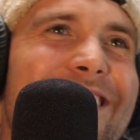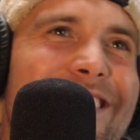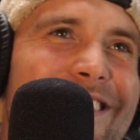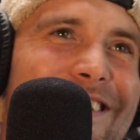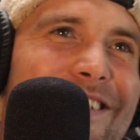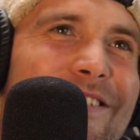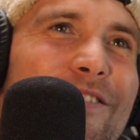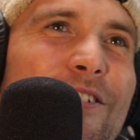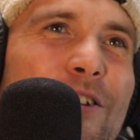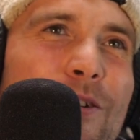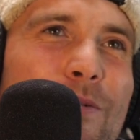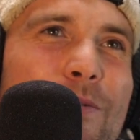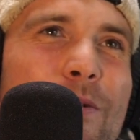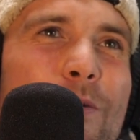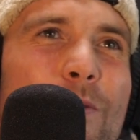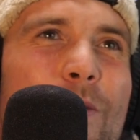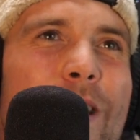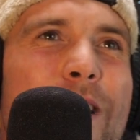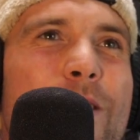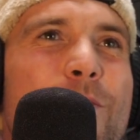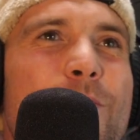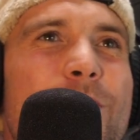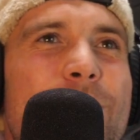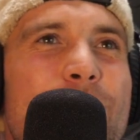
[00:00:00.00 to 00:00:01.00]
you've come
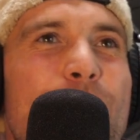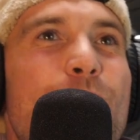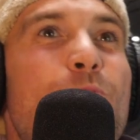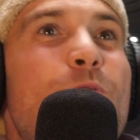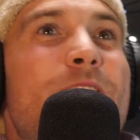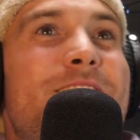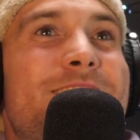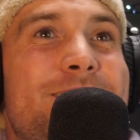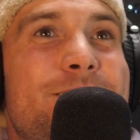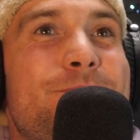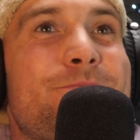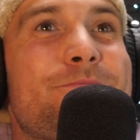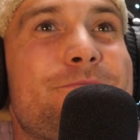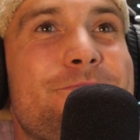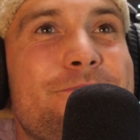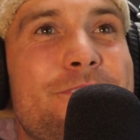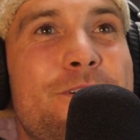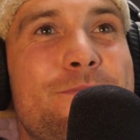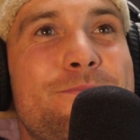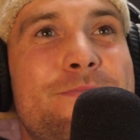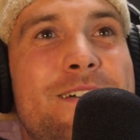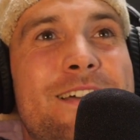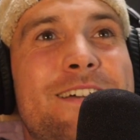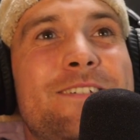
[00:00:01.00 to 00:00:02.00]
away with wisdom
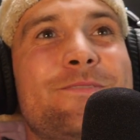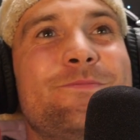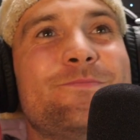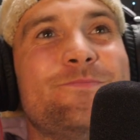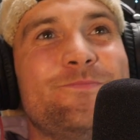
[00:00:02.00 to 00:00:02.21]
from it.